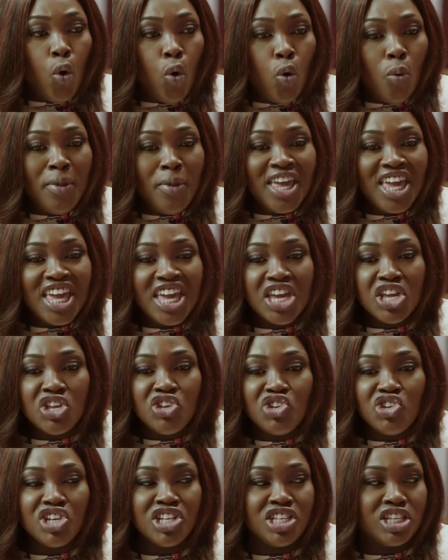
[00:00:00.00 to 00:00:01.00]
whom
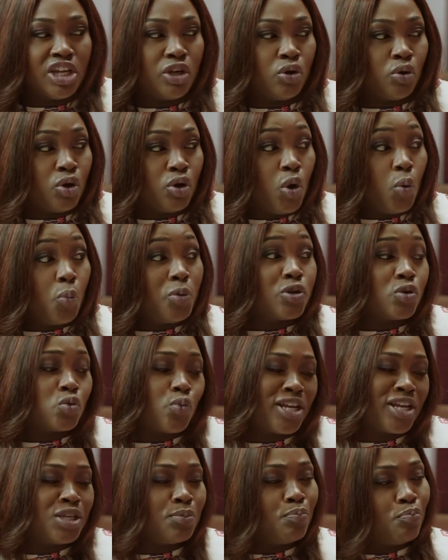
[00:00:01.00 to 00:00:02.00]
he cheated on, which was
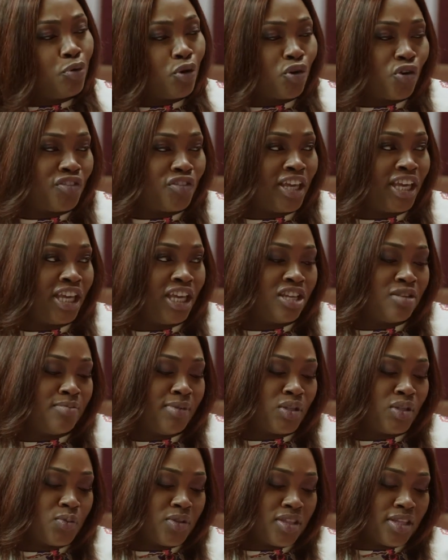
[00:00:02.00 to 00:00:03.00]
why she broke off the
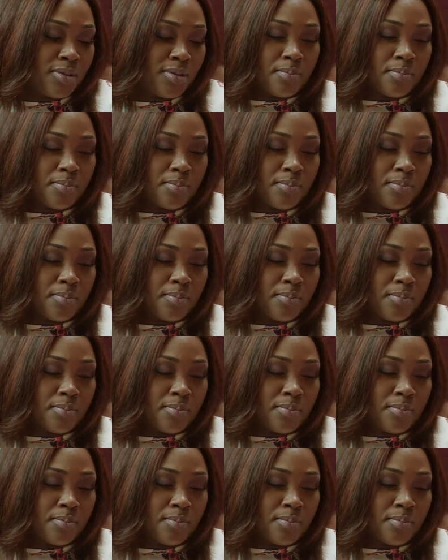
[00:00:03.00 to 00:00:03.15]
engagement with